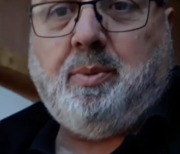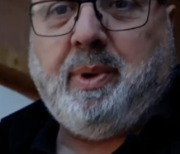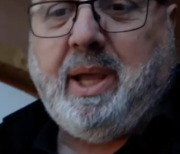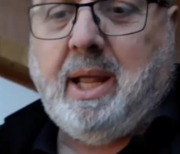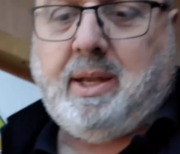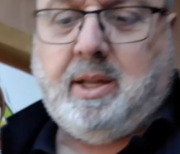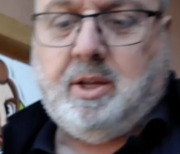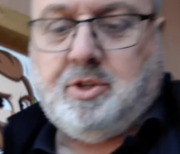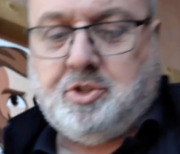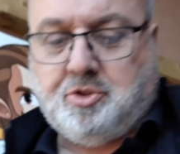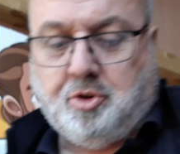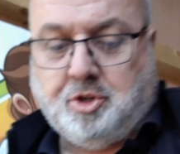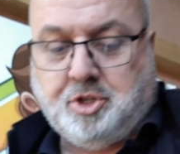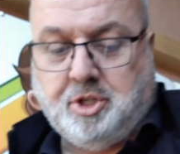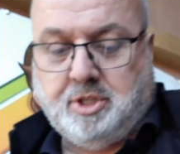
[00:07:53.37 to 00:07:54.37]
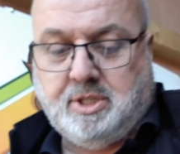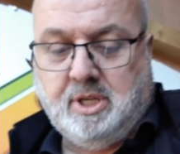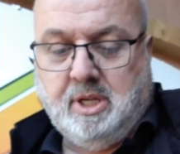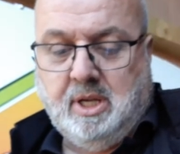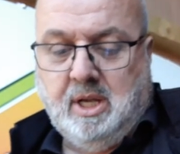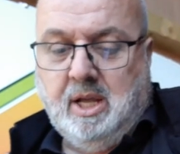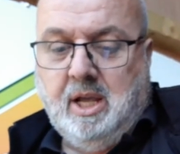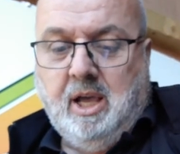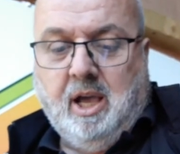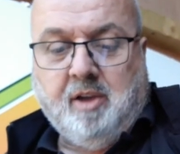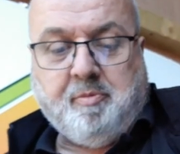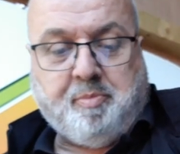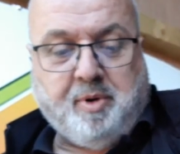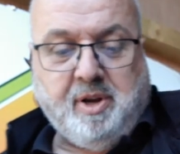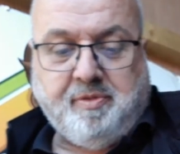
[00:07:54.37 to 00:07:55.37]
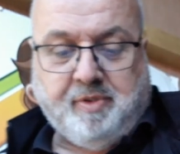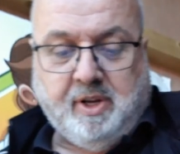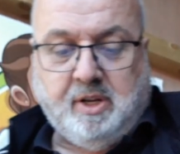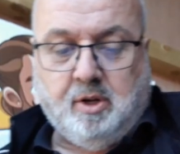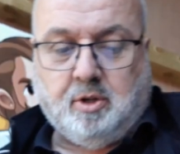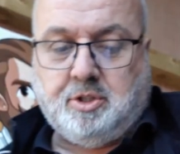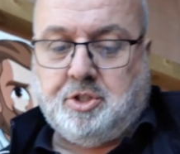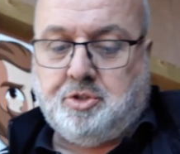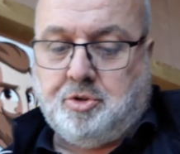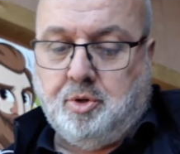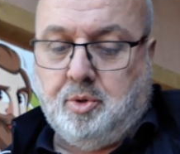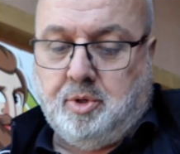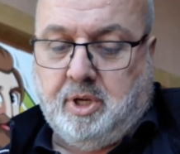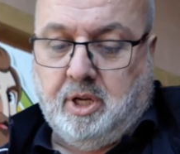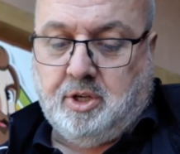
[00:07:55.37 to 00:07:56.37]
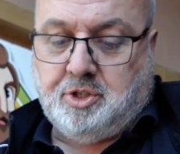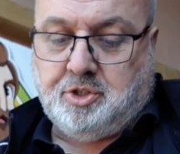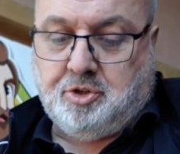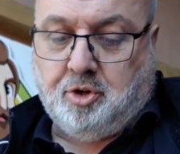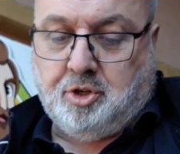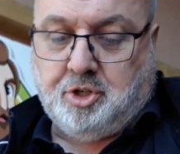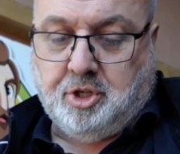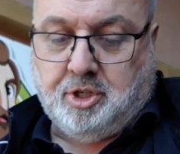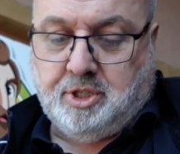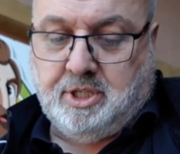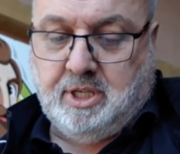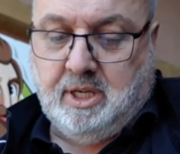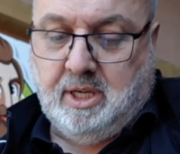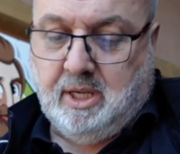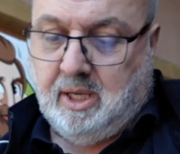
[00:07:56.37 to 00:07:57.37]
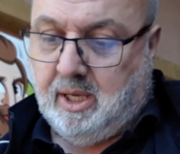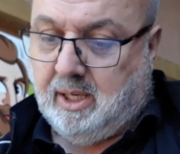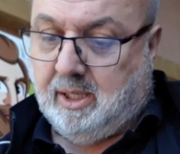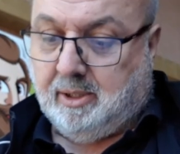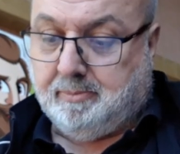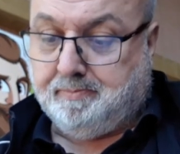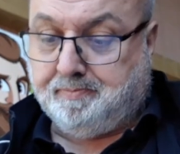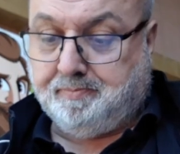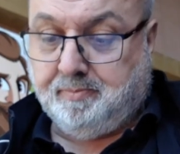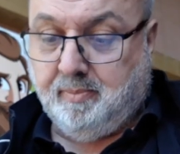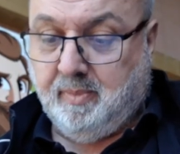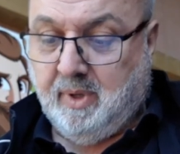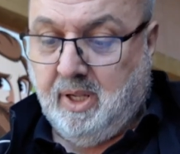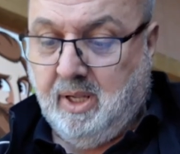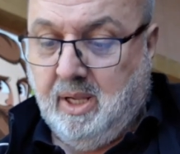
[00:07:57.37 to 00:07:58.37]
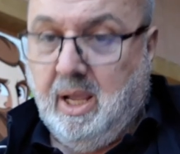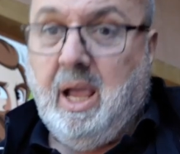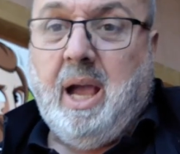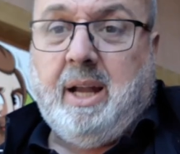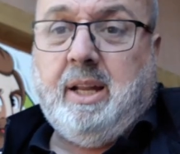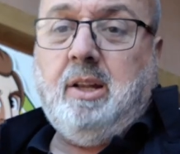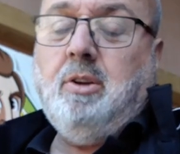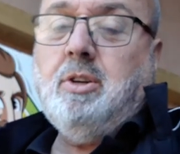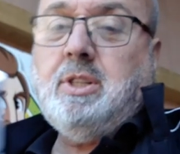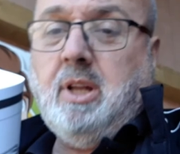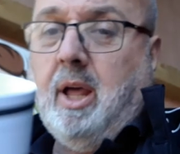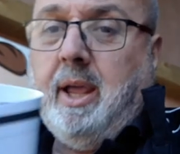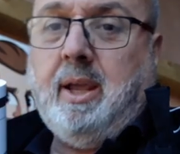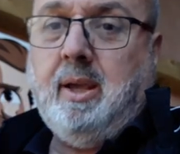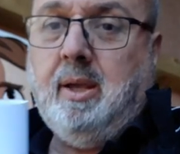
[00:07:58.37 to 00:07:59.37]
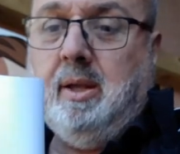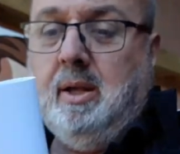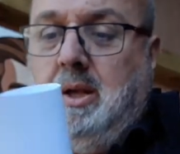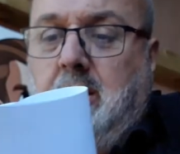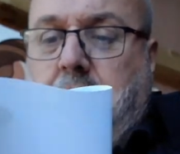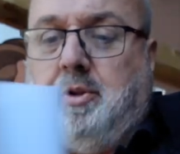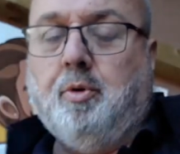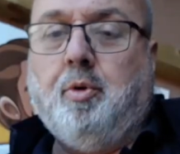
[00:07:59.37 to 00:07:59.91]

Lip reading: we get the instructions. I've briefly looked through the instructions, and it looks like the